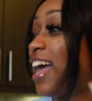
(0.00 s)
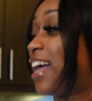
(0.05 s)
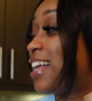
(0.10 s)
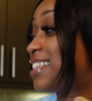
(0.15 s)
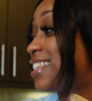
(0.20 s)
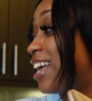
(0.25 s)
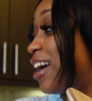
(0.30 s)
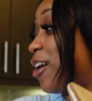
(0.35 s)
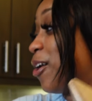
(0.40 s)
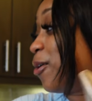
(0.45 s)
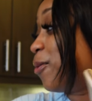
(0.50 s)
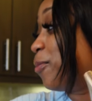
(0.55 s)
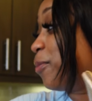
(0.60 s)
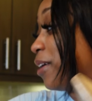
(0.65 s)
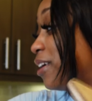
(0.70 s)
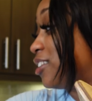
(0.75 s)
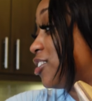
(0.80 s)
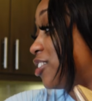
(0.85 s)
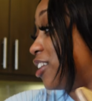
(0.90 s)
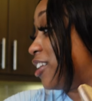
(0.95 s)
I said, hope
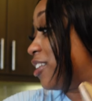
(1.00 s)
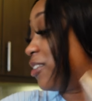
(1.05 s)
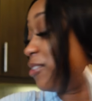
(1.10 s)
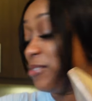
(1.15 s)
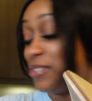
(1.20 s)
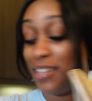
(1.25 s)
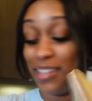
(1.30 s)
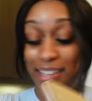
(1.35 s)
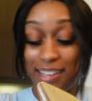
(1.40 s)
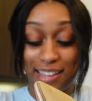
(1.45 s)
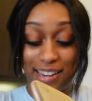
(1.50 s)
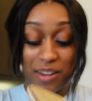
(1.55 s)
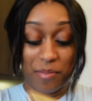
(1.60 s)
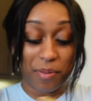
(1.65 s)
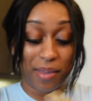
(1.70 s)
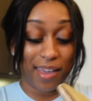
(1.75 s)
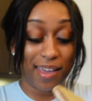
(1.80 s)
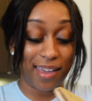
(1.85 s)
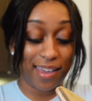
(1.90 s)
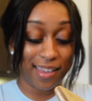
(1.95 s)
we ain't no nigga in the
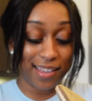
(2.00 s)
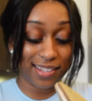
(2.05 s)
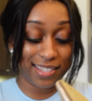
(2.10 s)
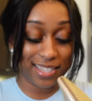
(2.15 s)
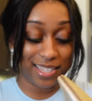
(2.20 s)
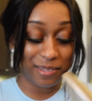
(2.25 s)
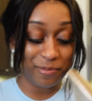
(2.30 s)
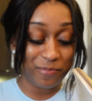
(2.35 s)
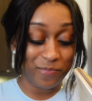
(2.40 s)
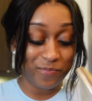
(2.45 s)
past.